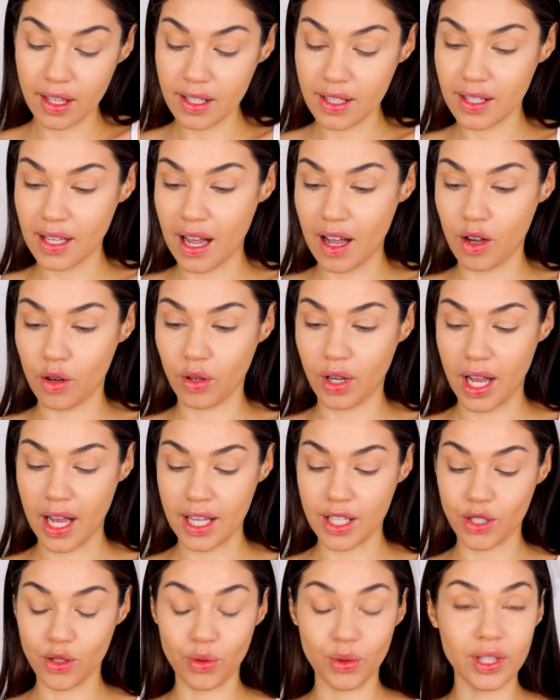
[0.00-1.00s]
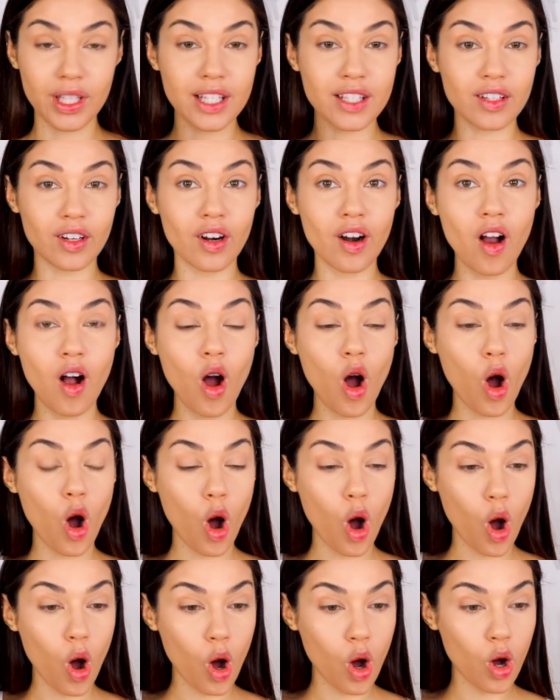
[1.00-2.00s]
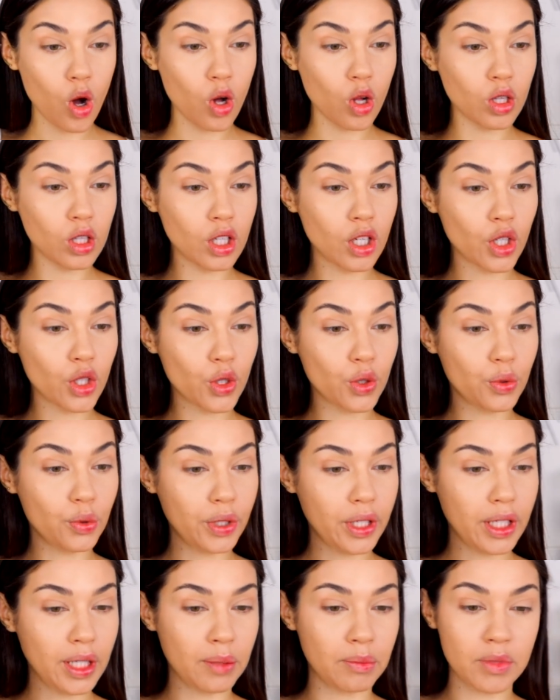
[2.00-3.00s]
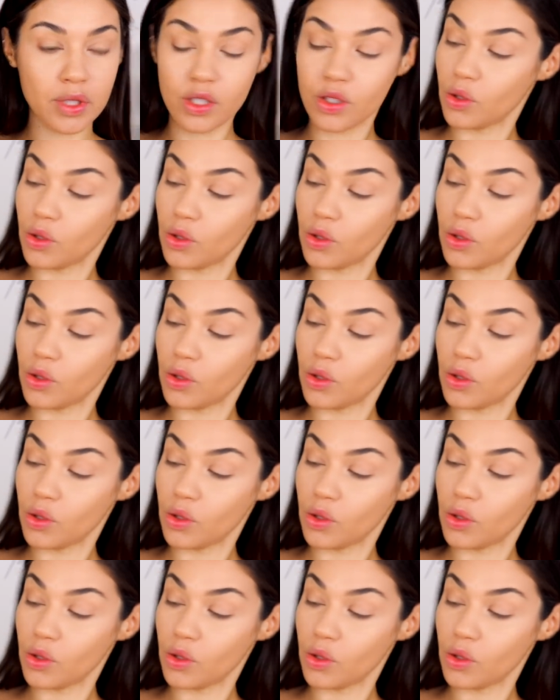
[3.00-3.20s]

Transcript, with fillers: this out guys. So these are all creams.